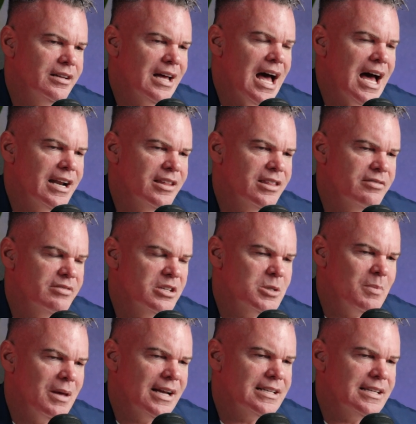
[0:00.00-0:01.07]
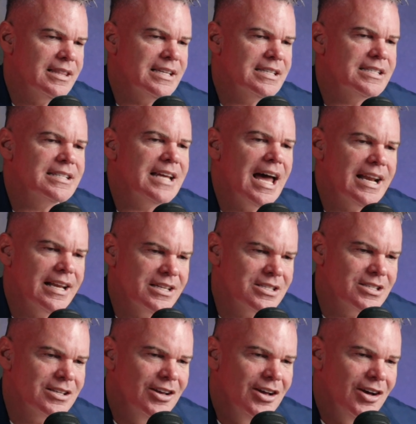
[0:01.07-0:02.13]
garner the respect and the
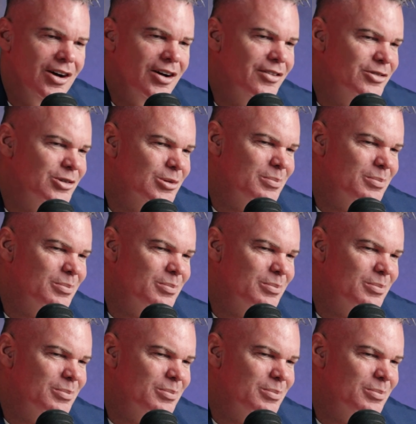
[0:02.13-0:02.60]
status of your